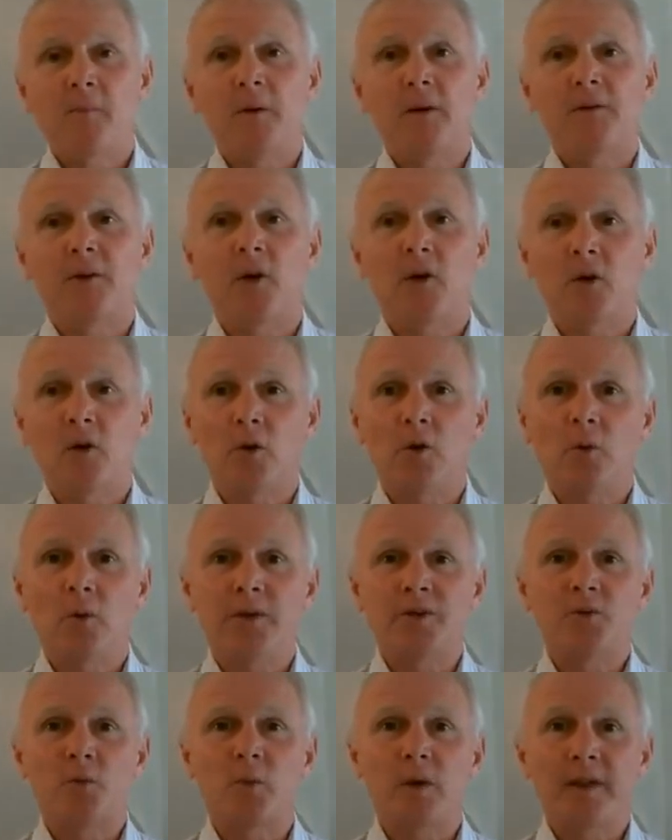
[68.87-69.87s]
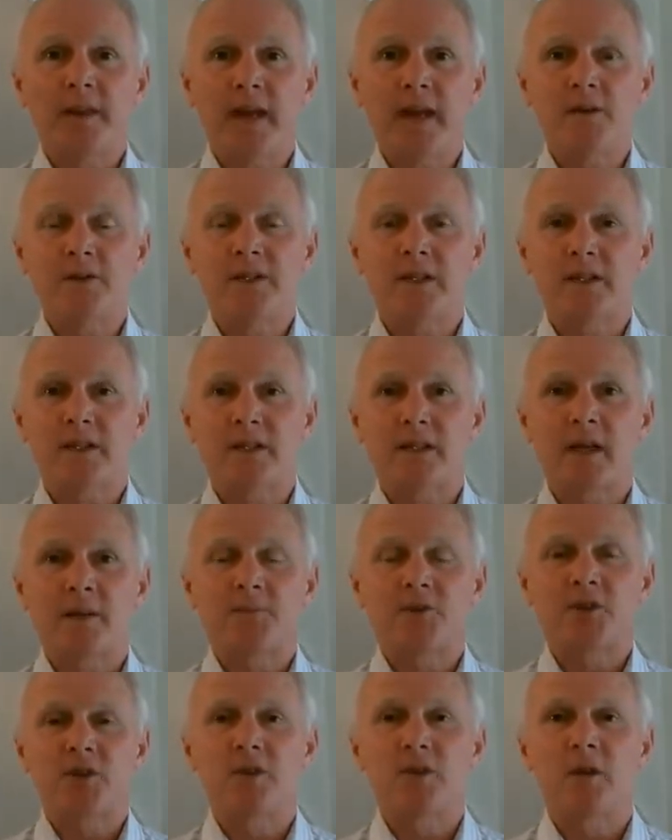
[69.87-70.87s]
But always, without
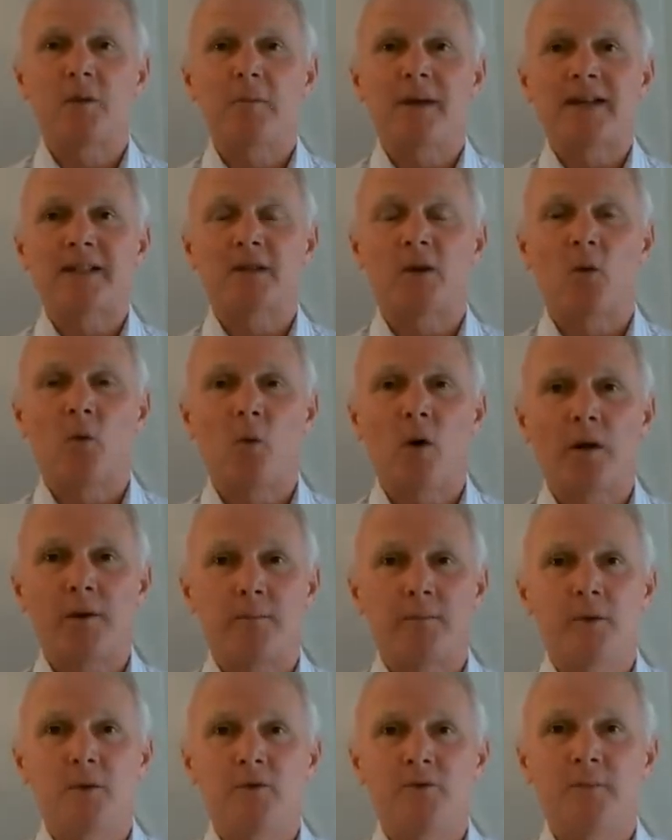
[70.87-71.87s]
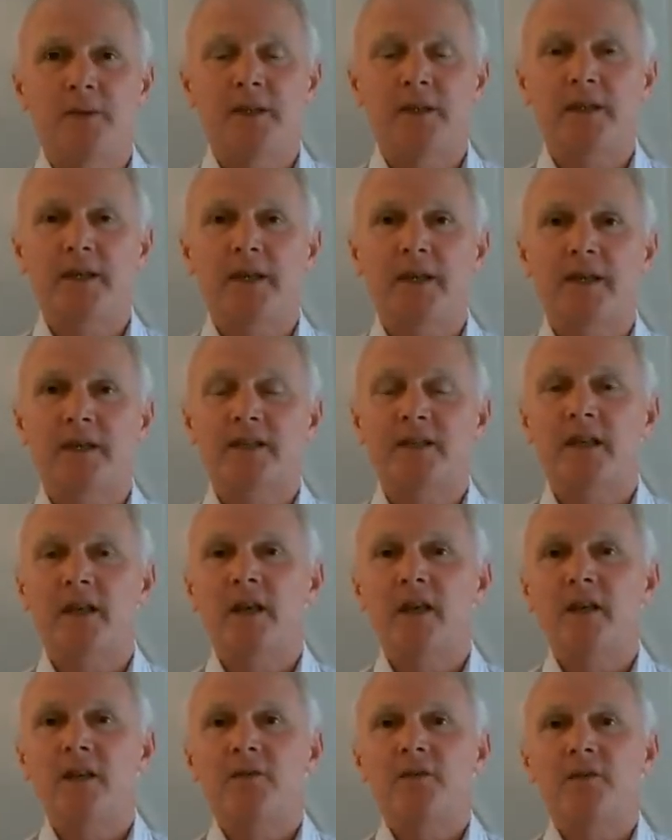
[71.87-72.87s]
exception, no matter what movement it is,